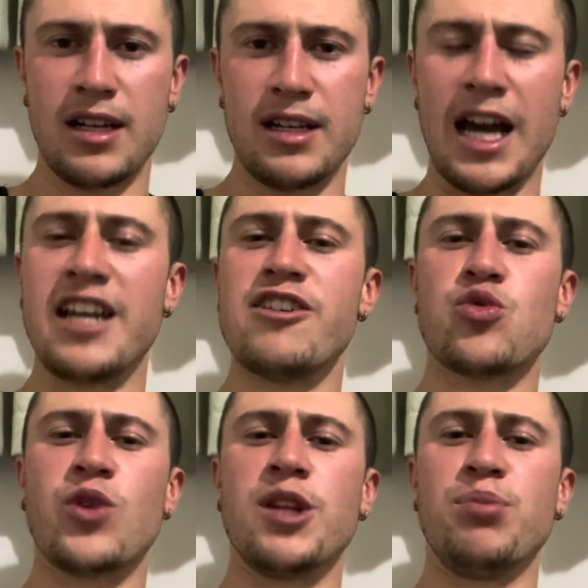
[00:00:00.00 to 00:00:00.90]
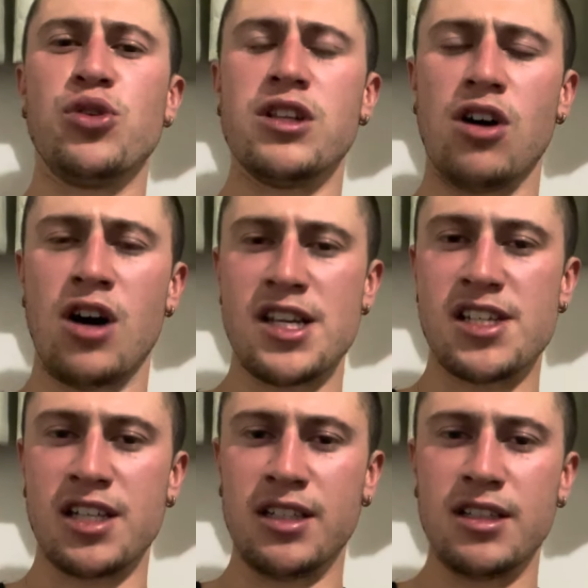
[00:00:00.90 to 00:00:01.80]
Now, here's where the beauty lies
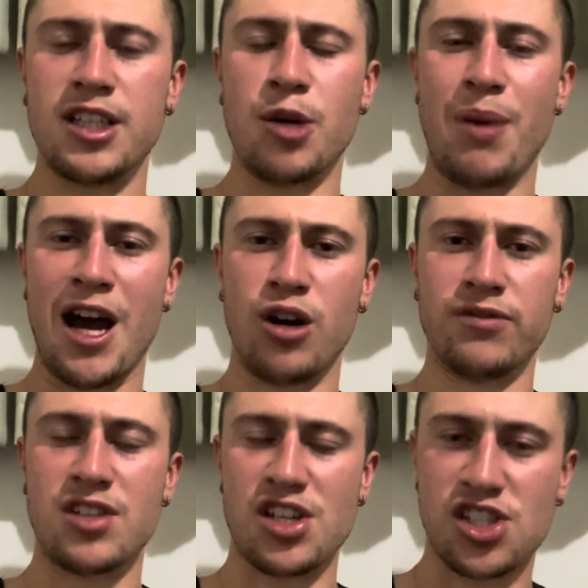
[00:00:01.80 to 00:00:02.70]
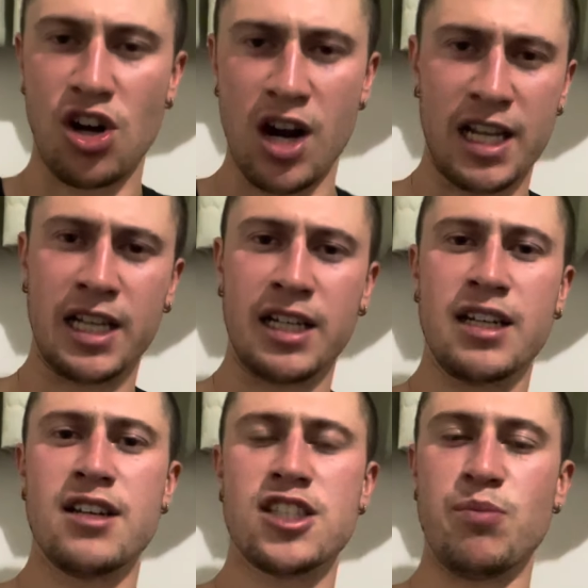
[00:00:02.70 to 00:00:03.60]
in the power of deciding
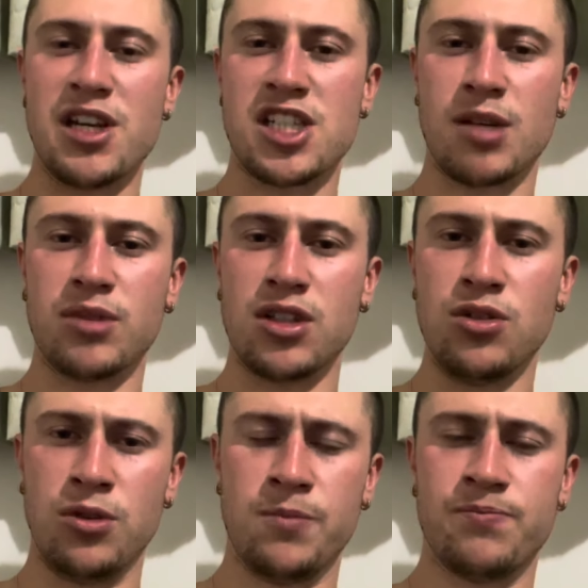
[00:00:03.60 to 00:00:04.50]
to be something new.